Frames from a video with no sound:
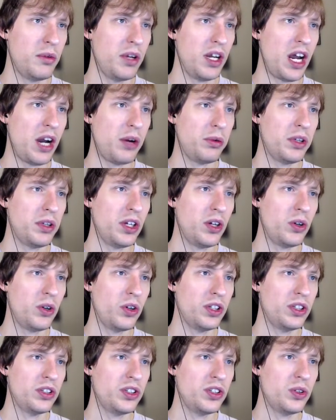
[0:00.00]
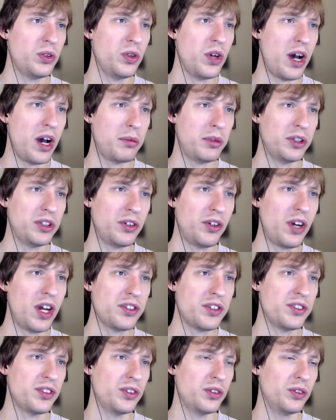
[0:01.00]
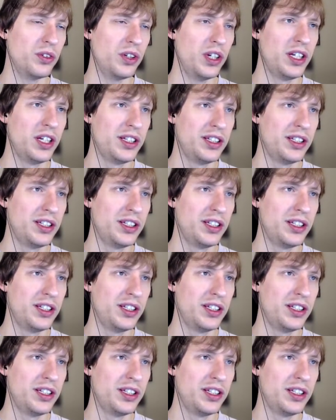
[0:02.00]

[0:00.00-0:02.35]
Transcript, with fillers: But how are we going to Amaterasu?